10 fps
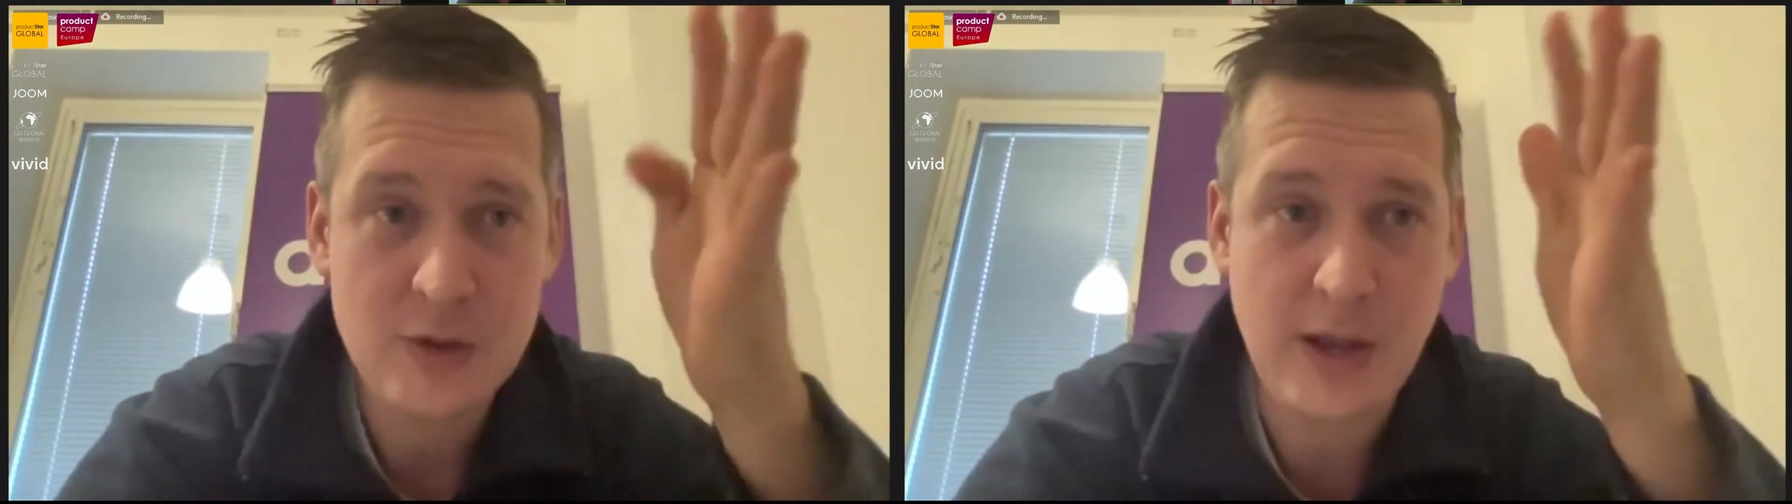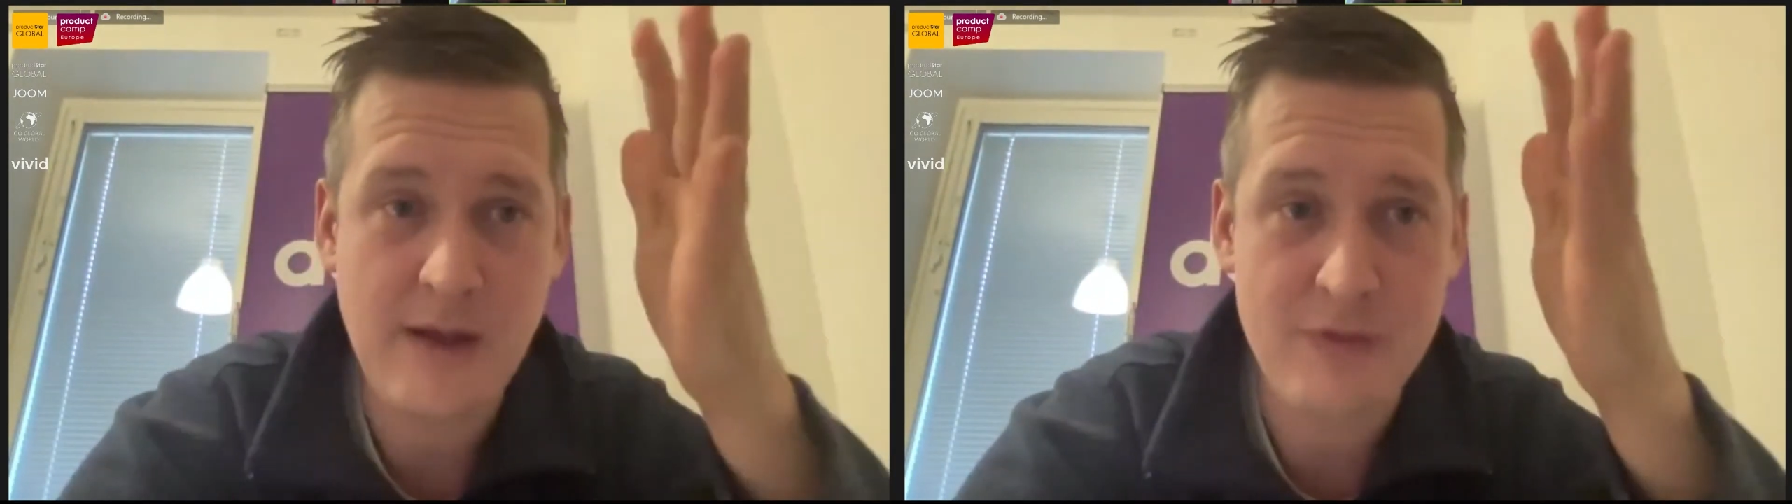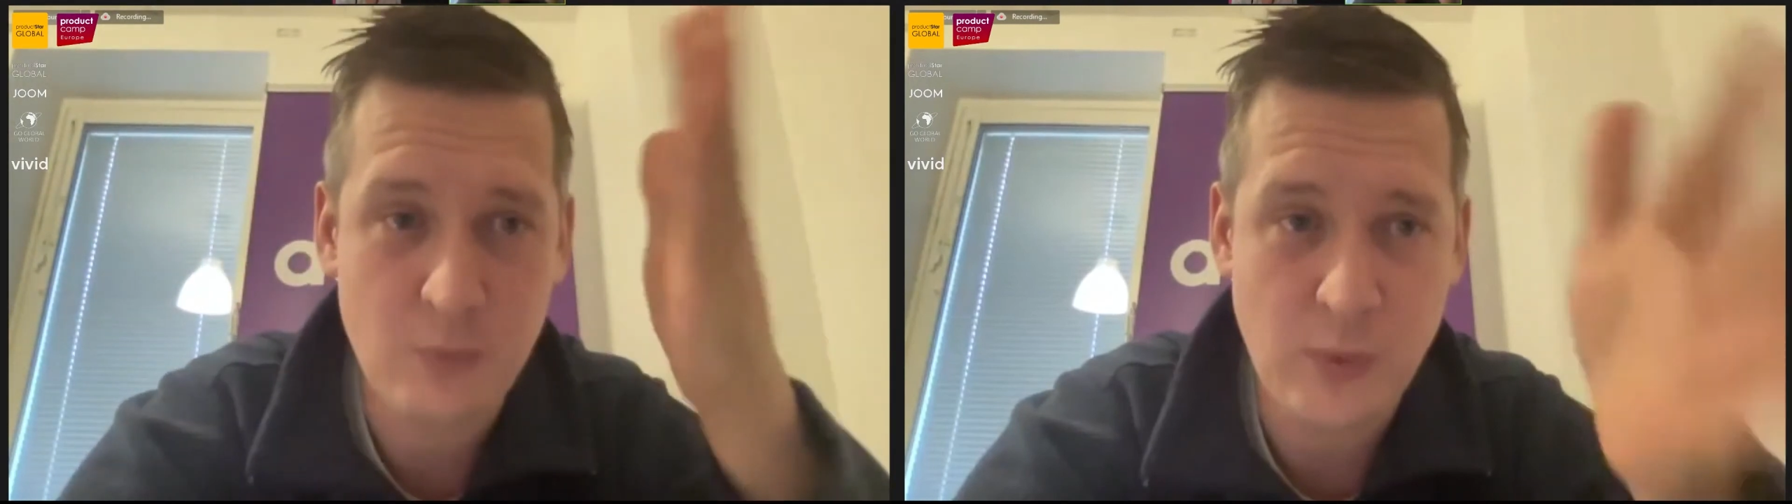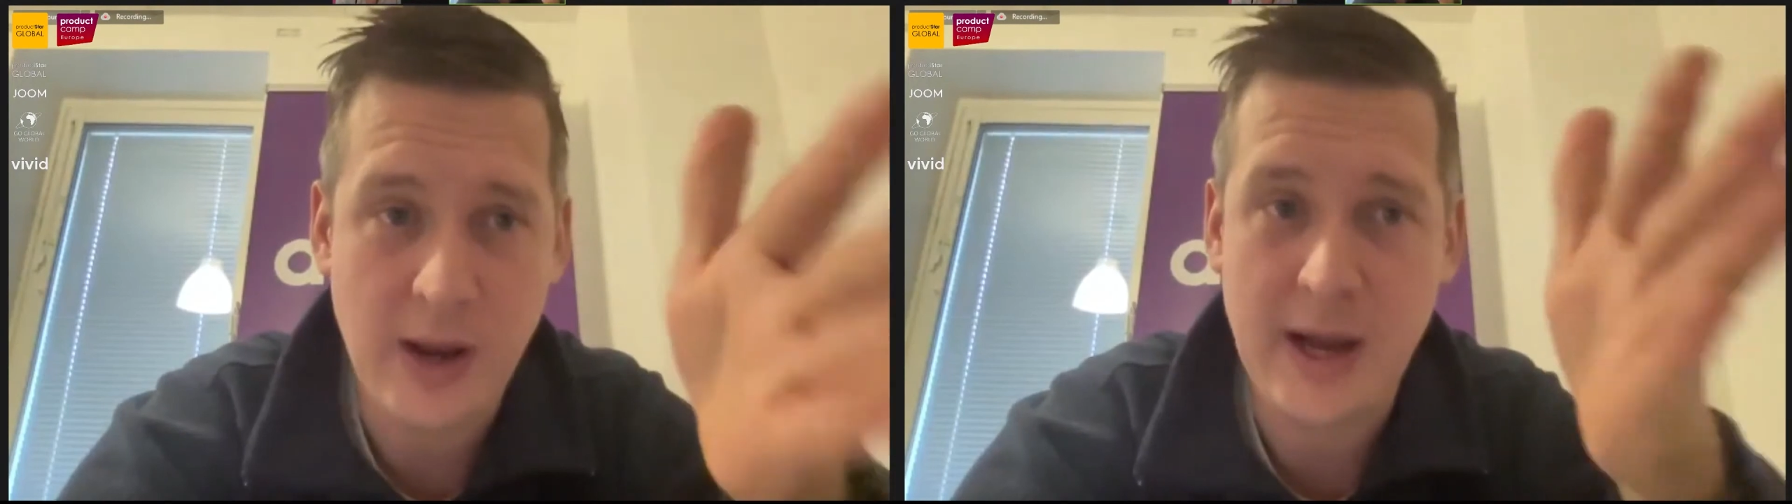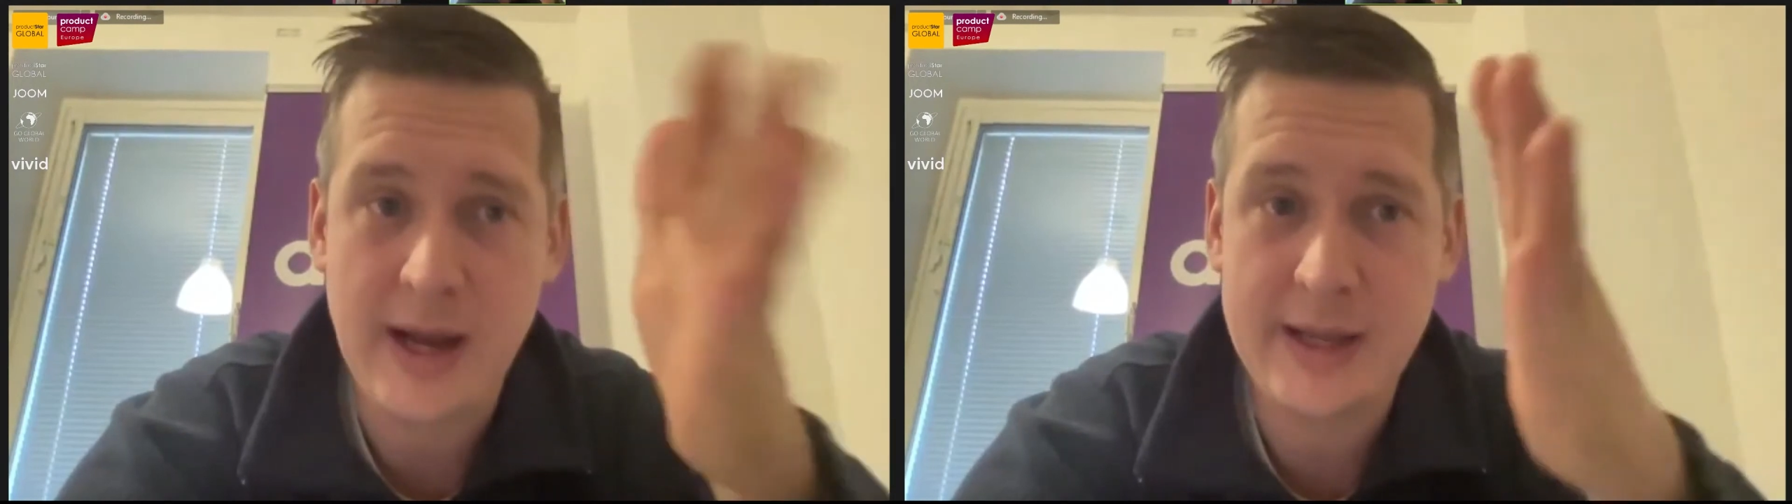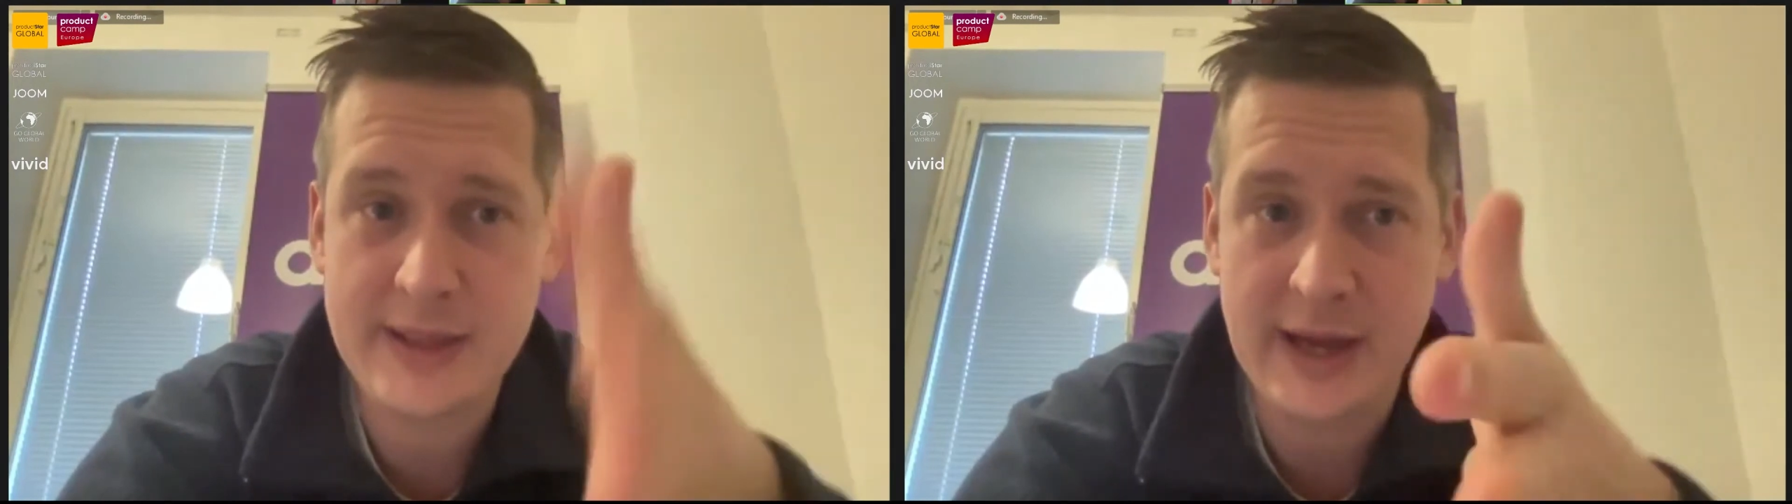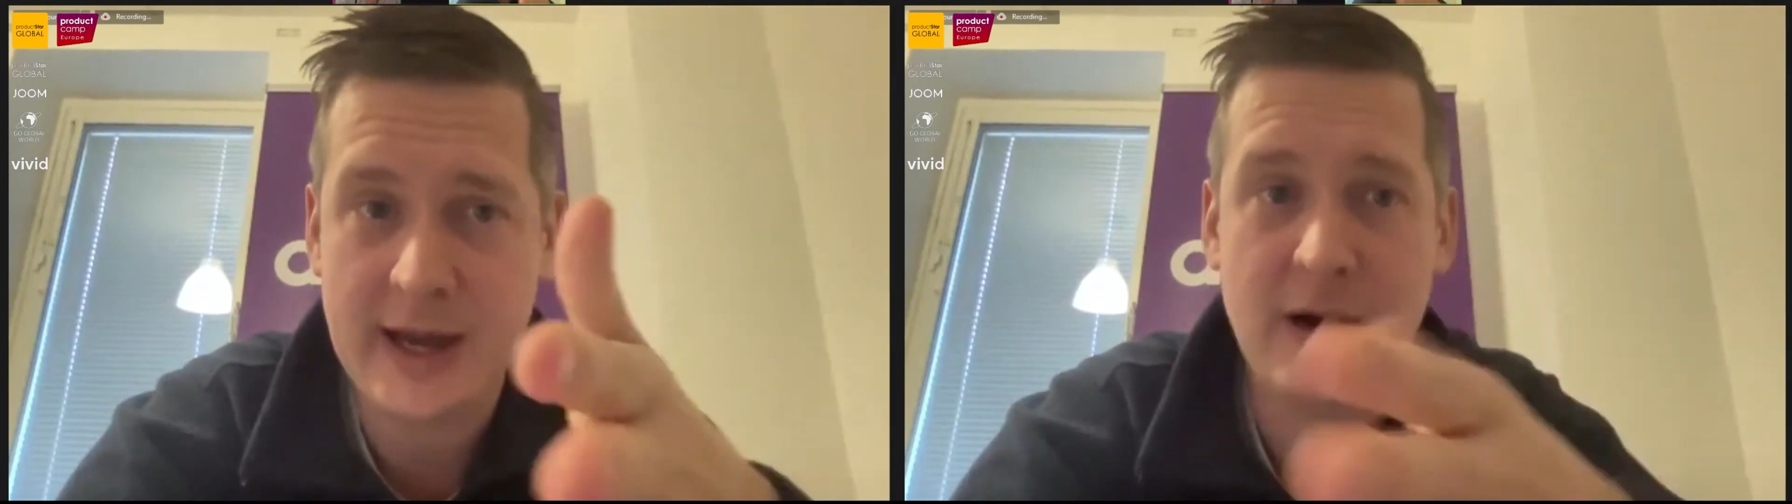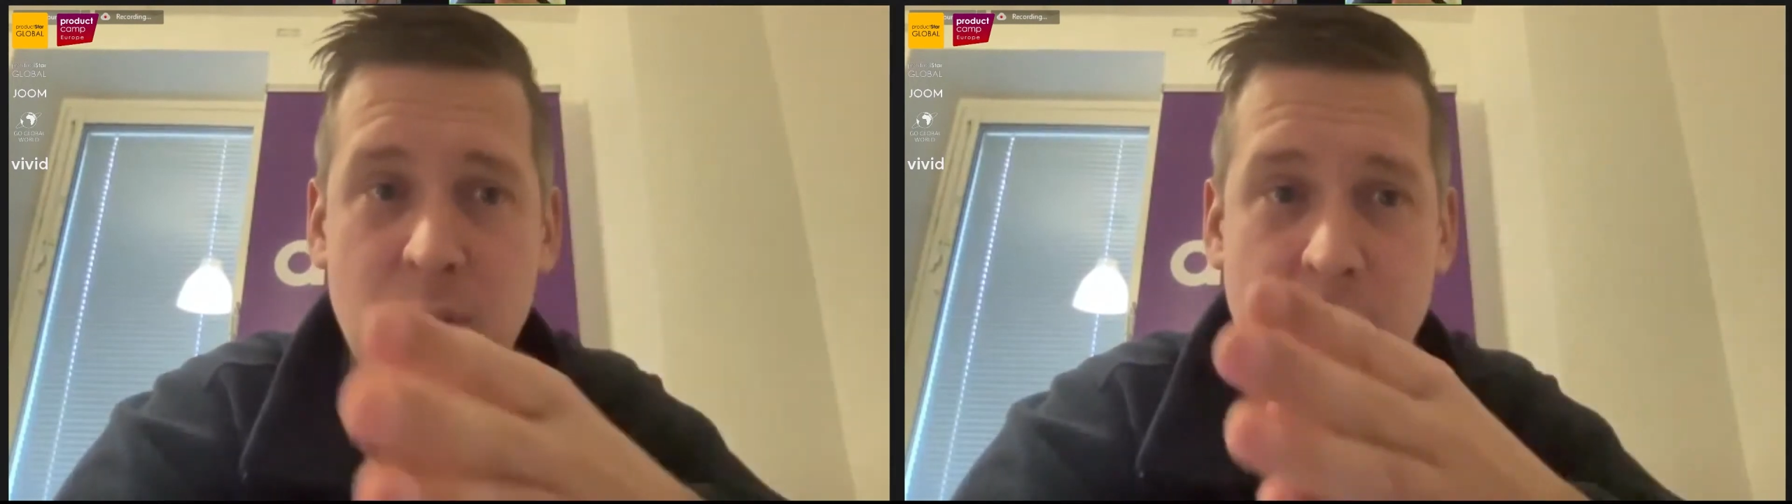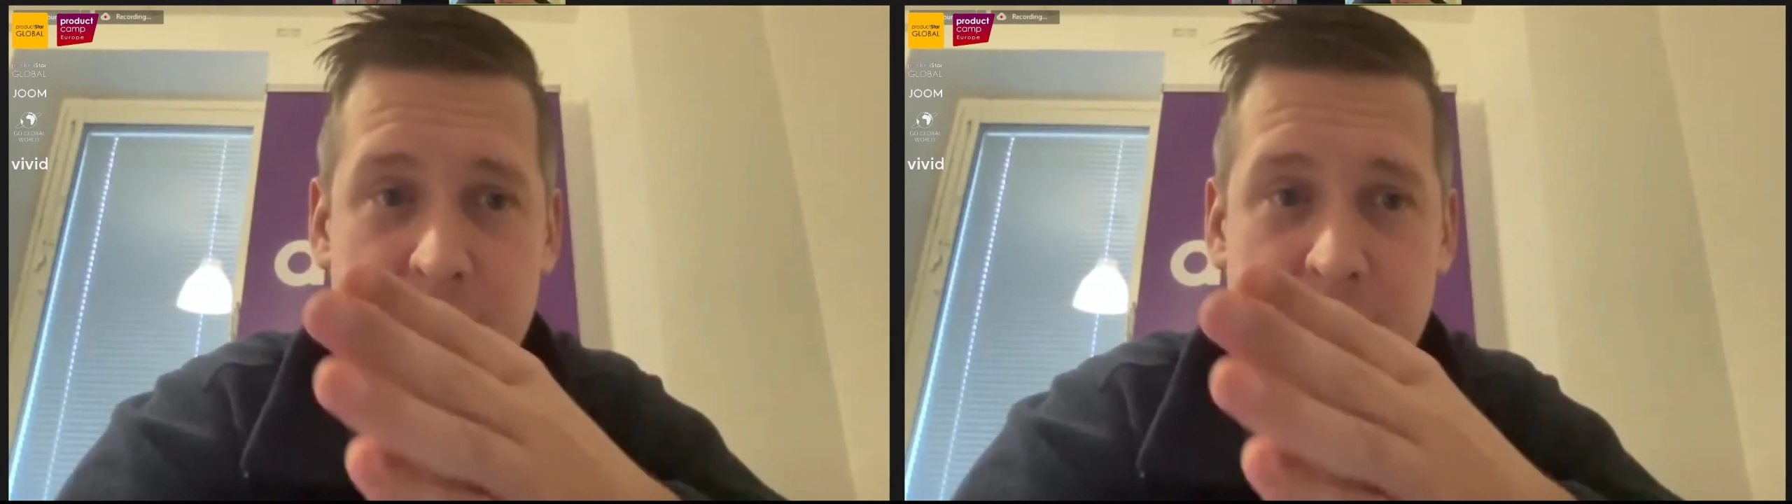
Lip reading: you have the why, the how,